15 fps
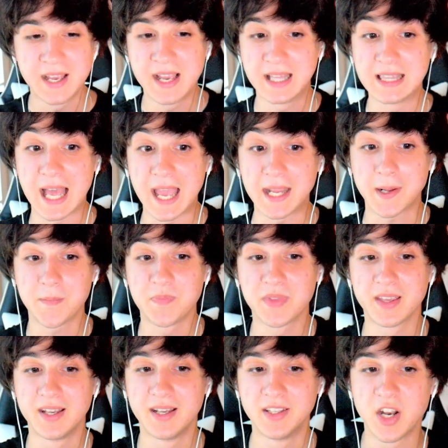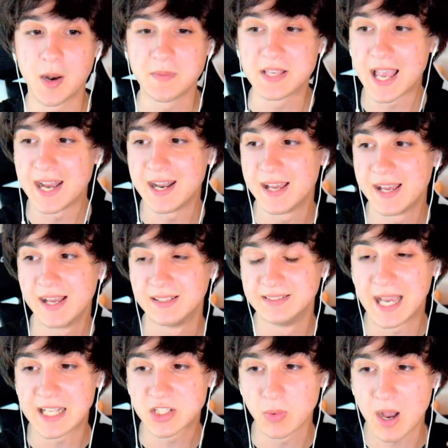Like, you know what I'm saying?
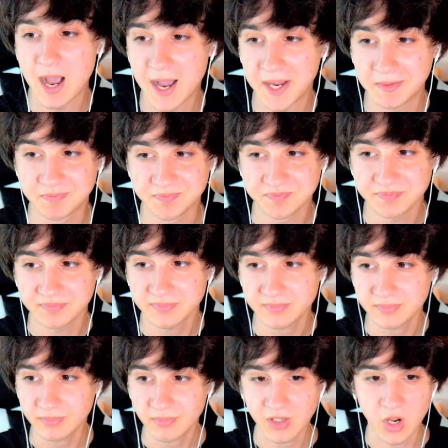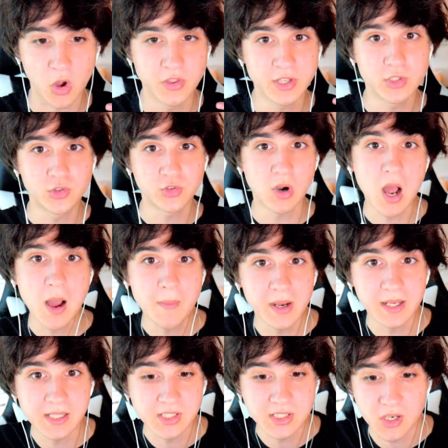That's why all the drama
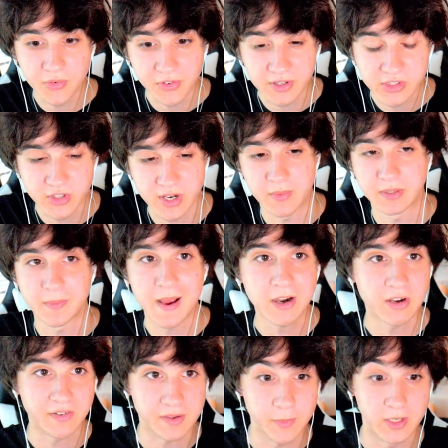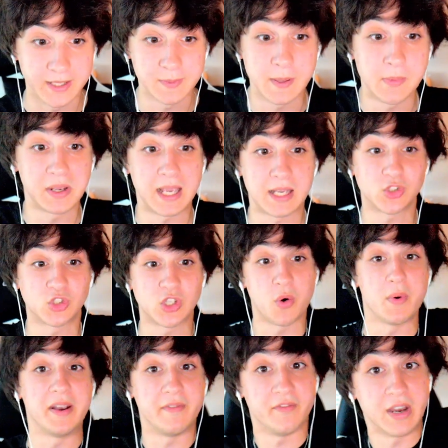is so frustrating with the Minecraft community because people get so
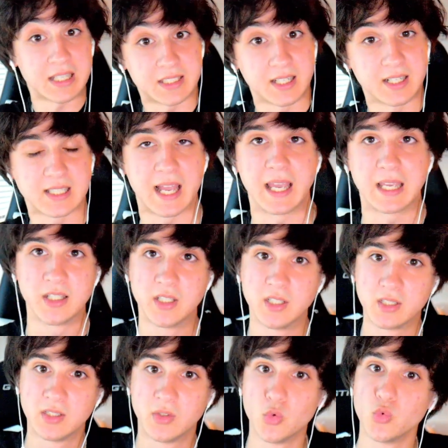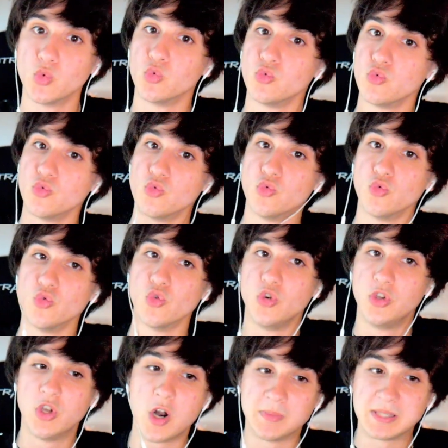invested. It's like,
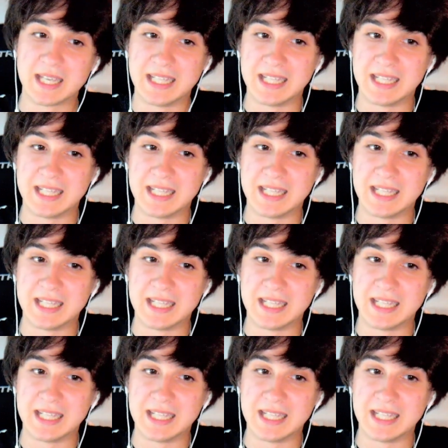you know what I'm saying?